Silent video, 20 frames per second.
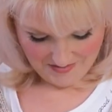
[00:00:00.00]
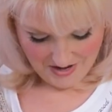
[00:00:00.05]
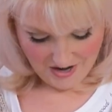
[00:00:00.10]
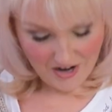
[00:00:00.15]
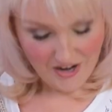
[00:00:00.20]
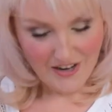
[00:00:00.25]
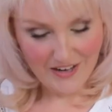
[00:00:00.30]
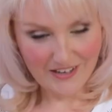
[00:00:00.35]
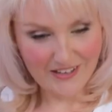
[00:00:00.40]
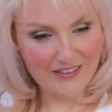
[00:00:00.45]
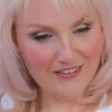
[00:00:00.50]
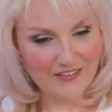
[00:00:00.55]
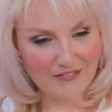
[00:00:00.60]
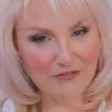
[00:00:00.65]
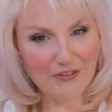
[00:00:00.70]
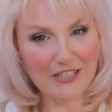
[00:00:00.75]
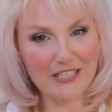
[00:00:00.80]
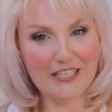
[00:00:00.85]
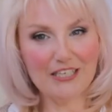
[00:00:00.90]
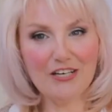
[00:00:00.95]
I
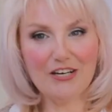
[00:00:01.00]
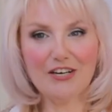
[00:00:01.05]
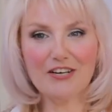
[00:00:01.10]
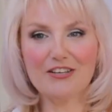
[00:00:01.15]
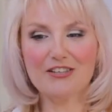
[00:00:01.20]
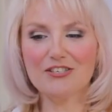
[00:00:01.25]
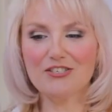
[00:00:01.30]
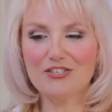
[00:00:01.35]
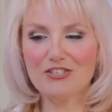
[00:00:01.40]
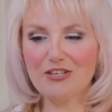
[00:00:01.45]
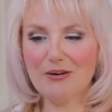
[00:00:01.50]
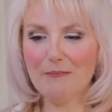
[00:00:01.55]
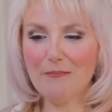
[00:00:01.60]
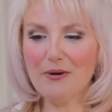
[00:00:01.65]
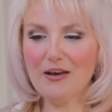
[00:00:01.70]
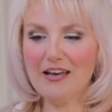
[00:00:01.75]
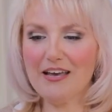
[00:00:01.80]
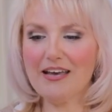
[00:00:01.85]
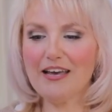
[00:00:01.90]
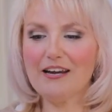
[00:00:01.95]
really like this
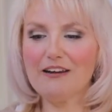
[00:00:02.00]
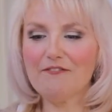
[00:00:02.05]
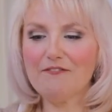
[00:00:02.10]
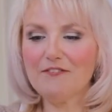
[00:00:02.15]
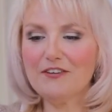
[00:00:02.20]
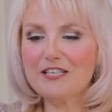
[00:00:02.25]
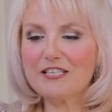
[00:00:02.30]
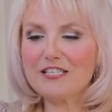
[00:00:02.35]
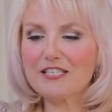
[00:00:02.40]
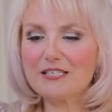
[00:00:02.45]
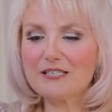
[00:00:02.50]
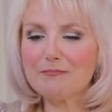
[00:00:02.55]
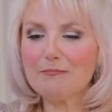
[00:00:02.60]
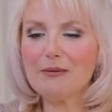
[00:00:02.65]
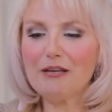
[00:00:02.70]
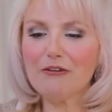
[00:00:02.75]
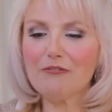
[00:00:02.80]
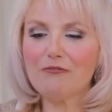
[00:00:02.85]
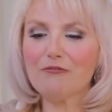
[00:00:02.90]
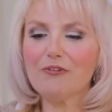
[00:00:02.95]
jumper, and it fits
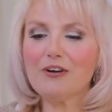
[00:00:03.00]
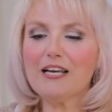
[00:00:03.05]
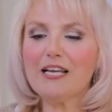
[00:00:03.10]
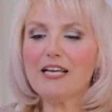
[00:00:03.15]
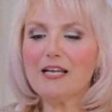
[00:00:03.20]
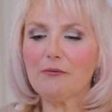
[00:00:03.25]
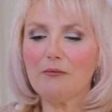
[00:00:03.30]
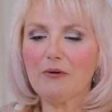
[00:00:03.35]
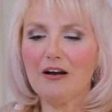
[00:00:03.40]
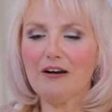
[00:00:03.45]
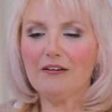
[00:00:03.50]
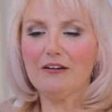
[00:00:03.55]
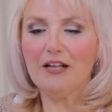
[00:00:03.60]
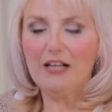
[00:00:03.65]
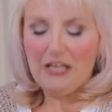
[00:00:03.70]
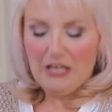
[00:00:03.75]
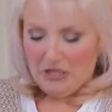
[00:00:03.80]
me really well.